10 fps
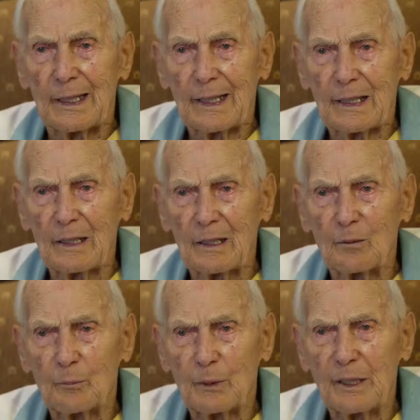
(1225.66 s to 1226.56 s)
I had a
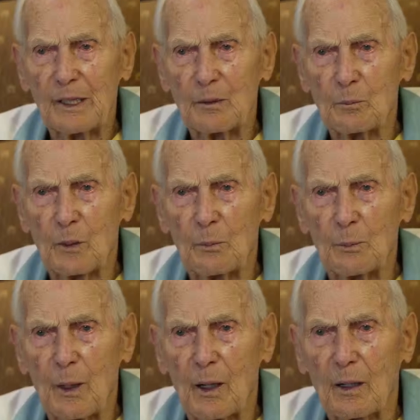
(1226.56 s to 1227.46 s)
little money in my
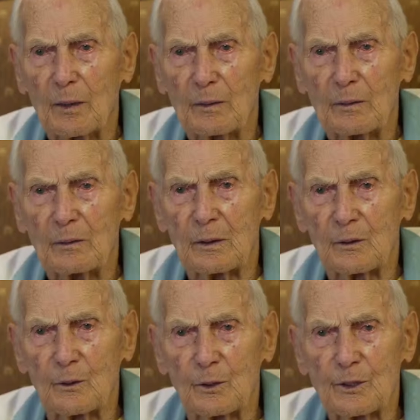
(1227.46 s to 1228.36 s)
pocket,
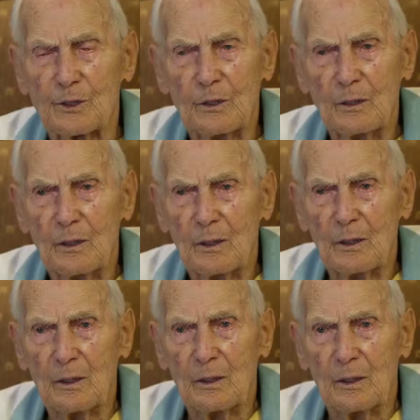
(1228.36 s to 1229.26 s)
and of course,
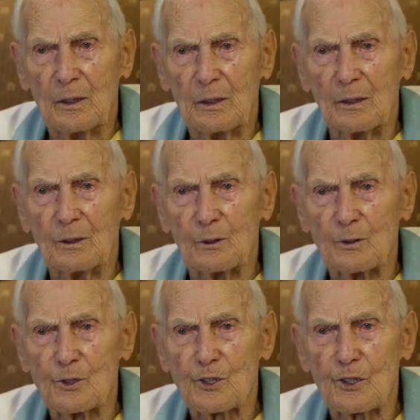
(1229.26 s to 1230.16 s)
you
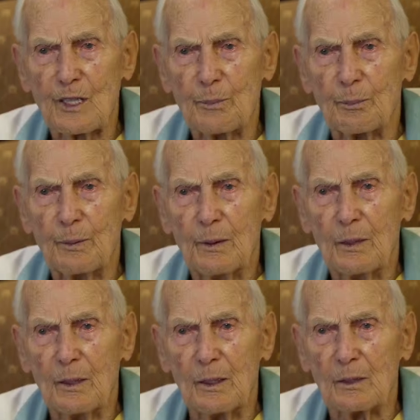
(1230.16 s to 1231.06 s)
don't sleep
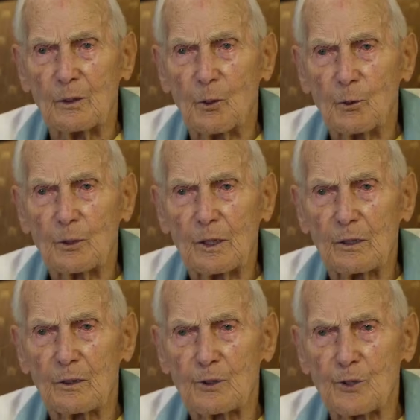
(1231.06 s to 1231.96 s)
in
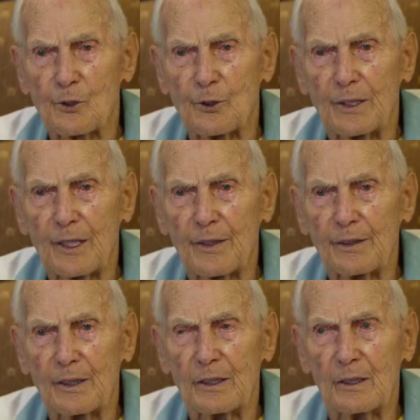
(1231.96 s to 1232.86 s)
hotels or
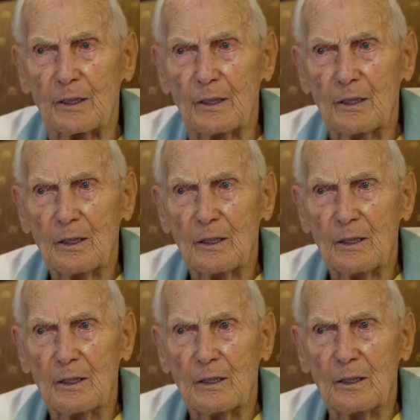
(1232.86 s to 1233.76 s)
anything.
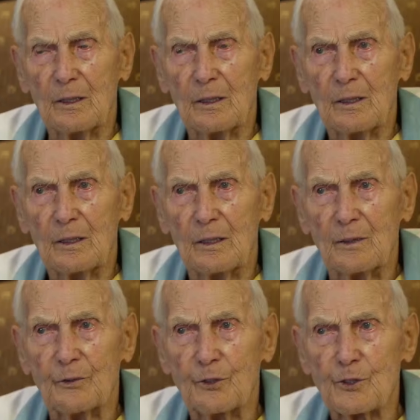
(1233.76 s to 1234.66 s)

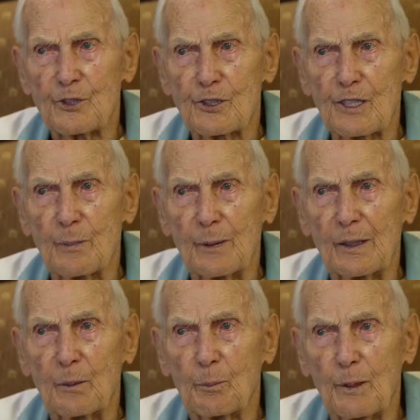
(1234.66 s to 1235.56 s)
If you sleep
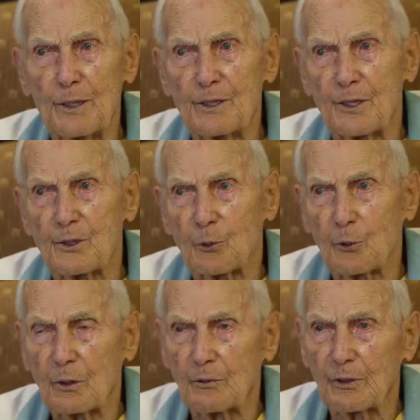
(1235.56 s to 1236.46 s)
any place,
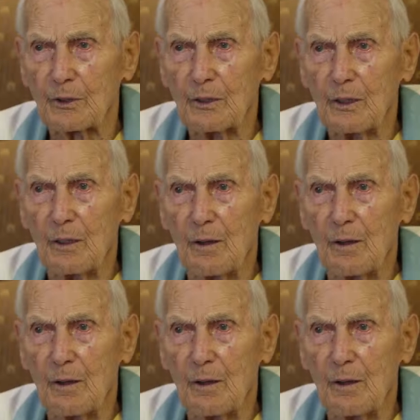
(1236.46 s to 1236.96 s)
it's wherever.